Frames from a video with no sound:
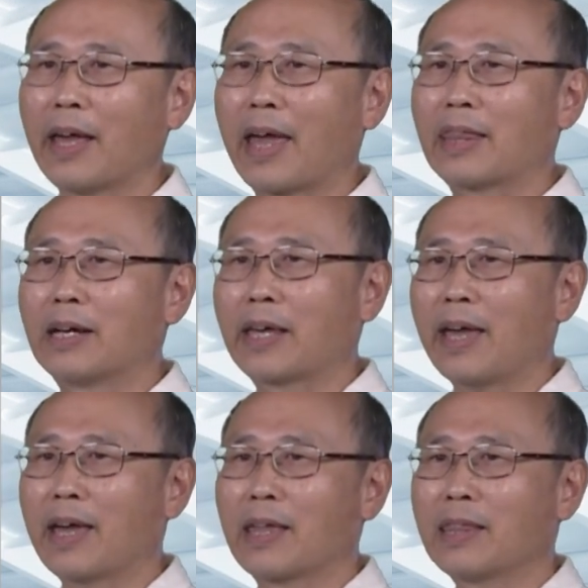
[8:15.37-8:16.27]
And
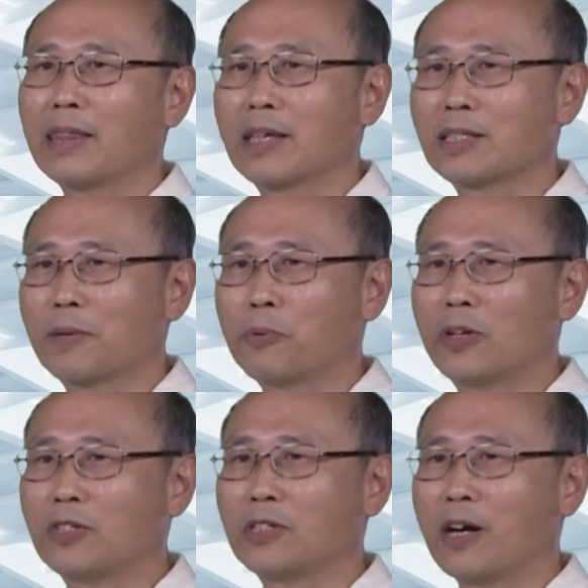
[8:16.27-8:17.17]
again, the
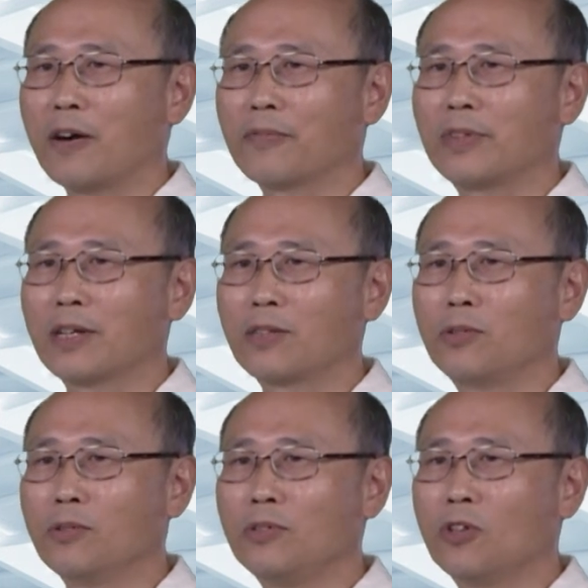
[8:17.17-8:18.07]
separation of the
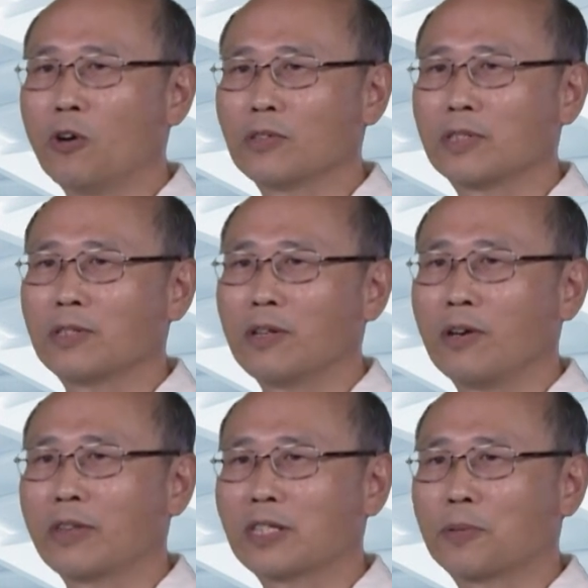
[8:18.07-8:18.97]
two nodes,
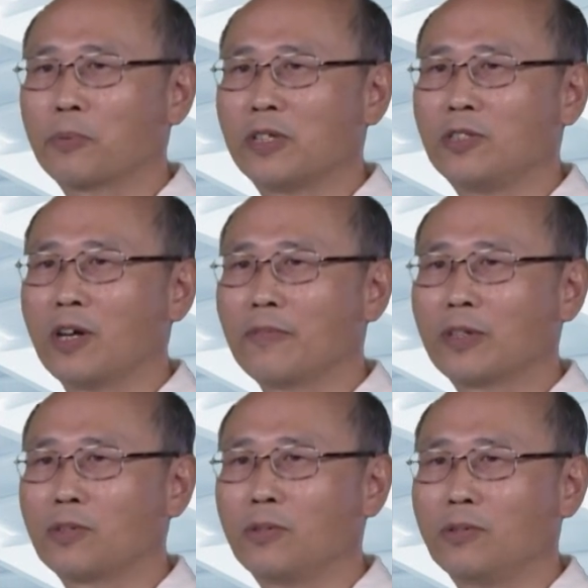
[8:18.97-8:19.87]
or the separation of
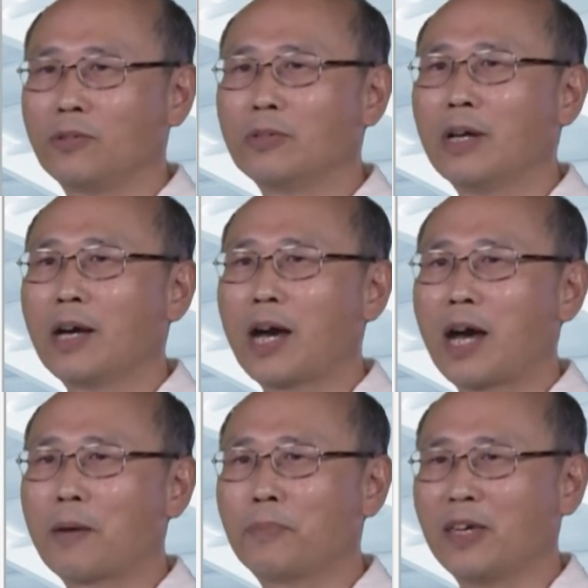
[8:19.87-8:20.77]
the two
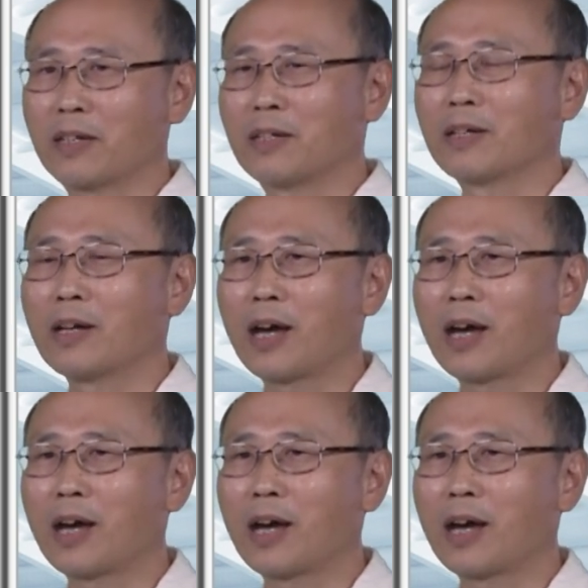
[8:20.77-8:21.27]
peaks,